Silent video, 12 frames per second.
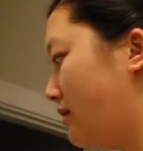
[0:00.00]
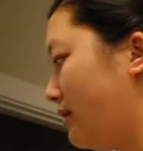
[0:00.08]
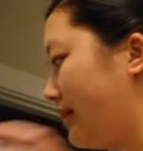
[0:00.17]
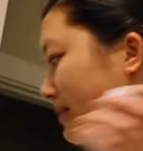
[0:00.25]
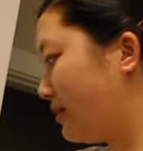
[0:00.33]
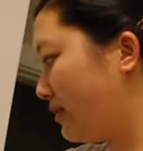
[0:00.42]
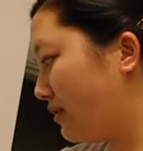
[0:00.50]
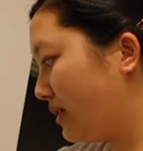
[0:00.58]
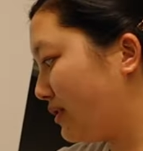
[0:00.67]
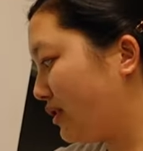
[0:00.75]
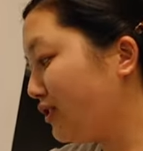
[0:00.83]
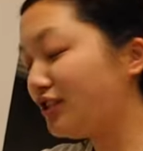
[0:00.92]
Alright, so
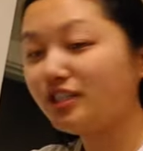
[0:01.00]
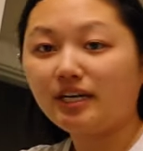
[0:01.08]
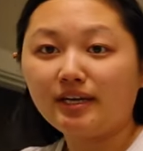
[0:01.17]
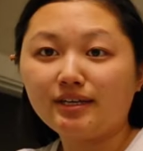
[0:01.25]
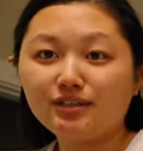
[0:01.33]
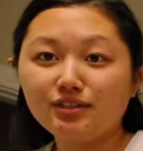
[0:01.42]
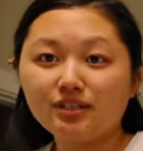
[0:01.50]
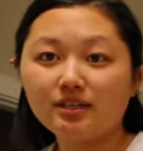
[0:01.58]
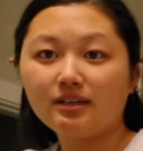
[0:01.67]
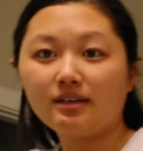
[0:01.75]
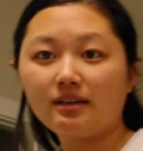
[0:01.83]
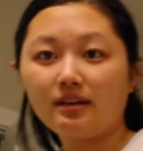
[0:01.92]
I just changed.
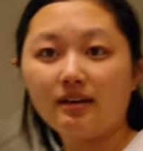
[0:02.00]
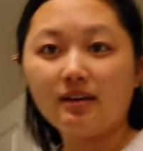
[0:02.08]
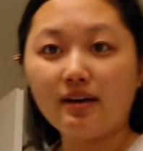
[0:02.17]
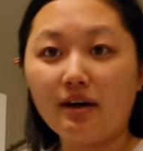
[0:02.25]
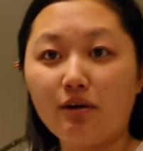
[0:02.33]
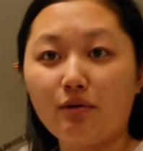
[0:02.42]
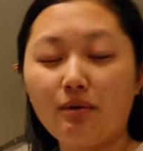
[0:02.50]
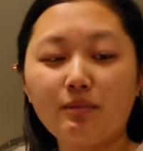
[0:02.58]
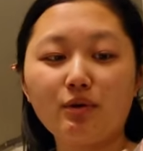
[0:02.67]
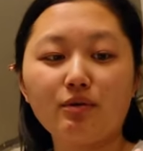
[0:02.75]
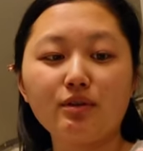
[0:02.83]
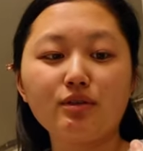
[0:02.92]
Now
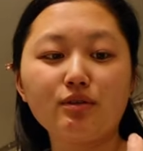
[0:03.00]
I'm going